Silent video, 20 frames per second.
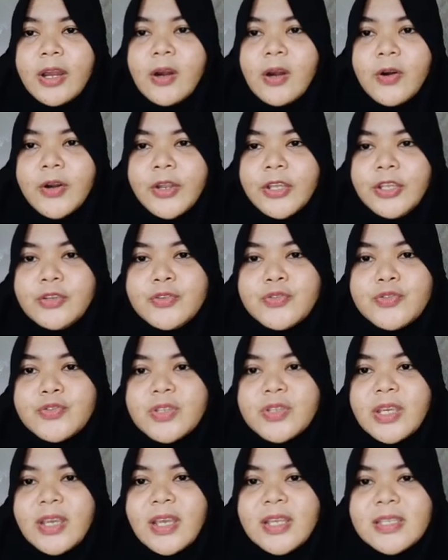
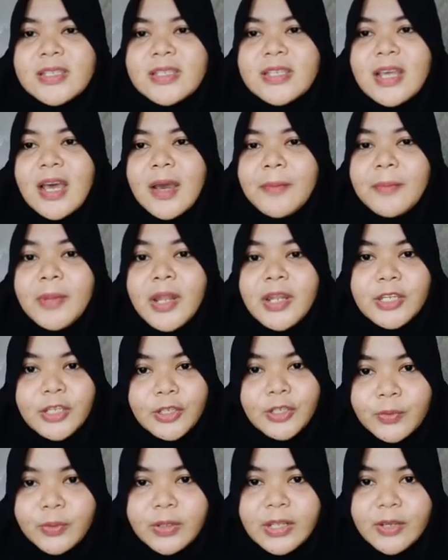using some new
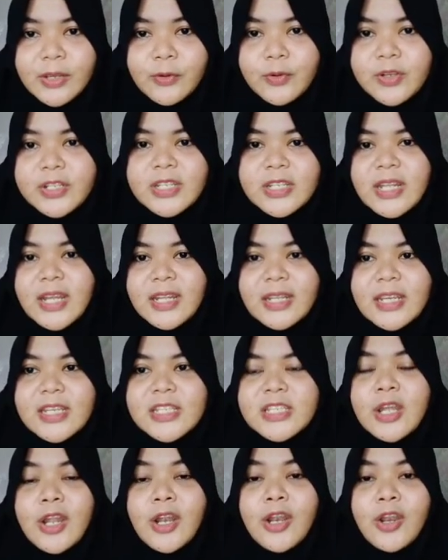language that is
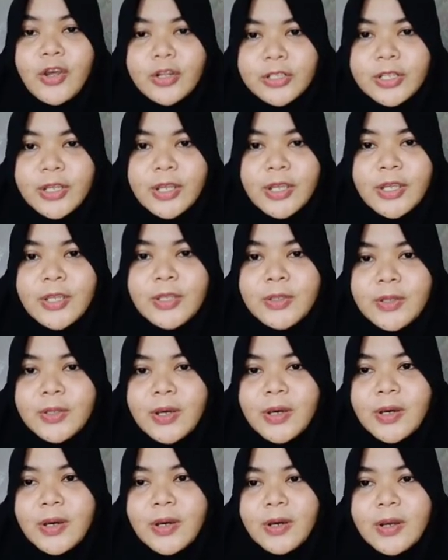not
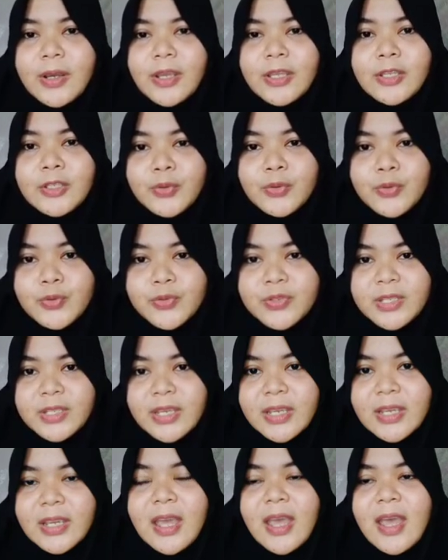
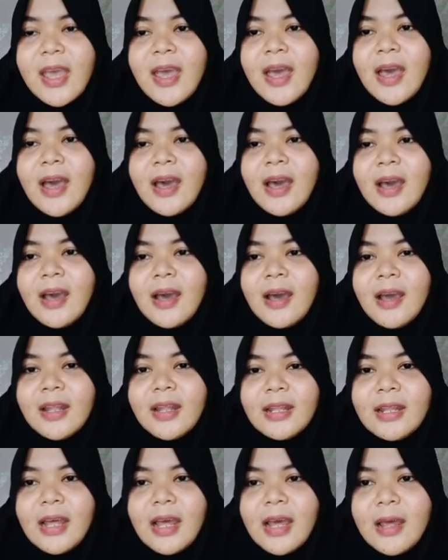using uh,
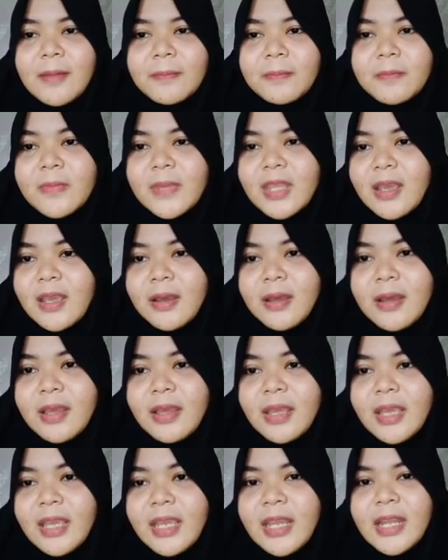
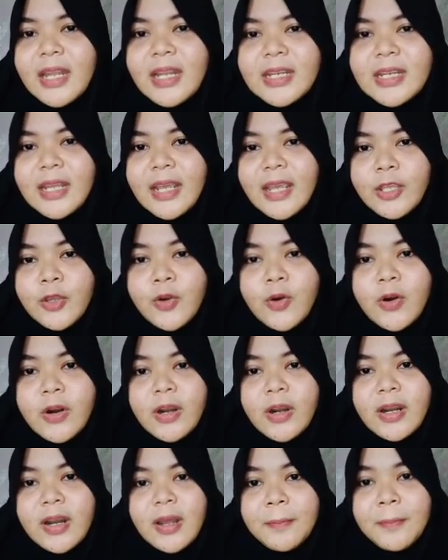in
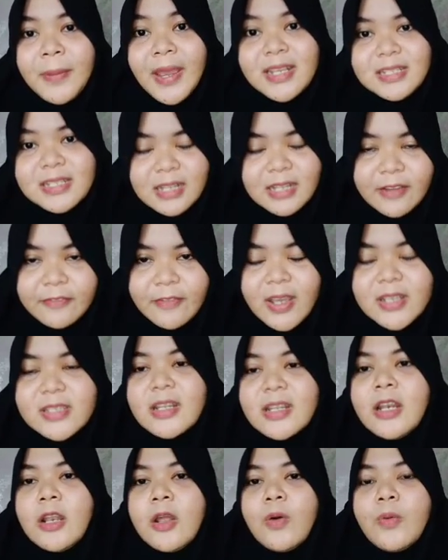your past life as a
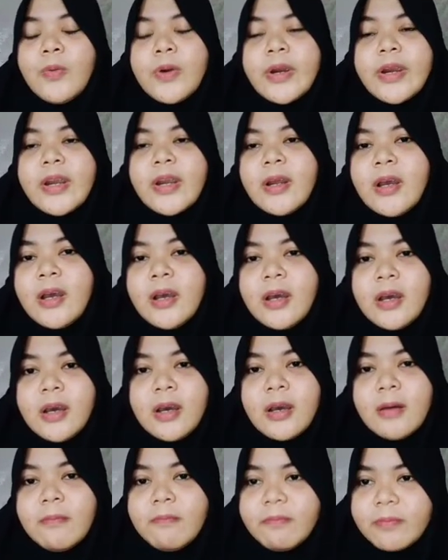lower
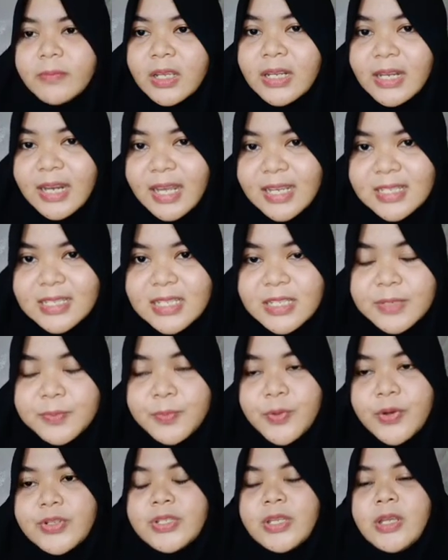classes
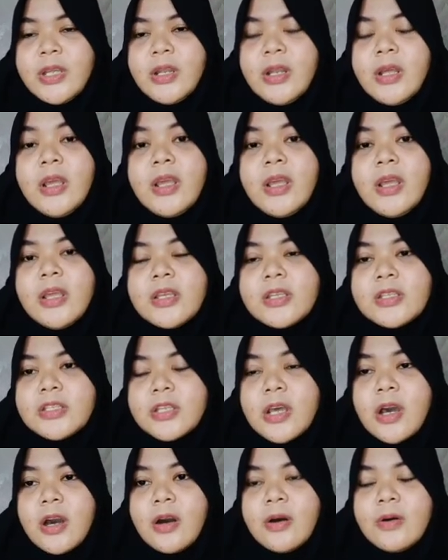person.
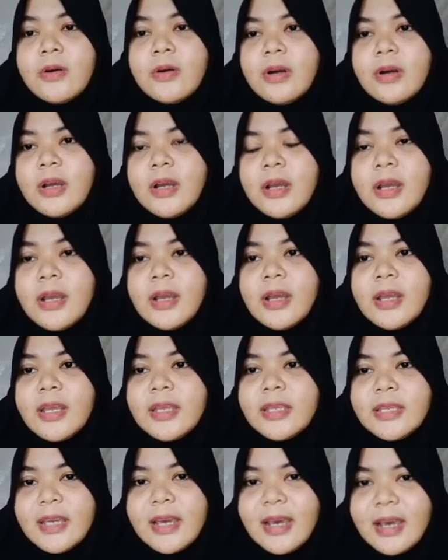So
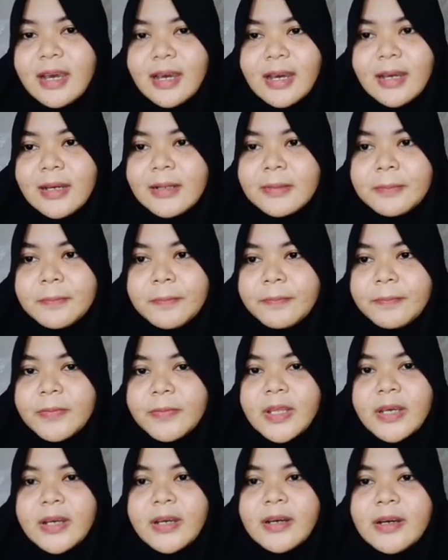yeah,
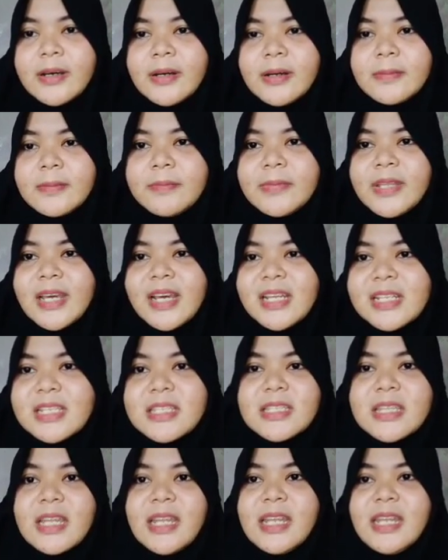that's
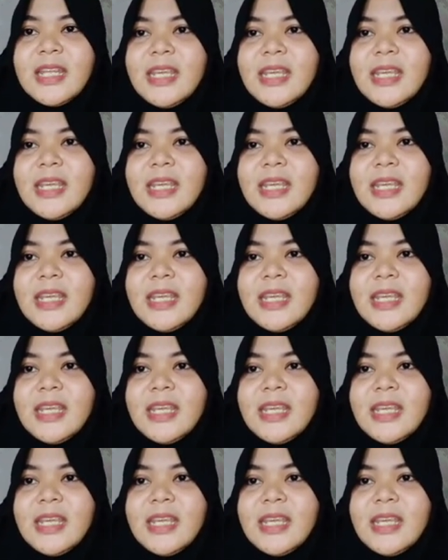the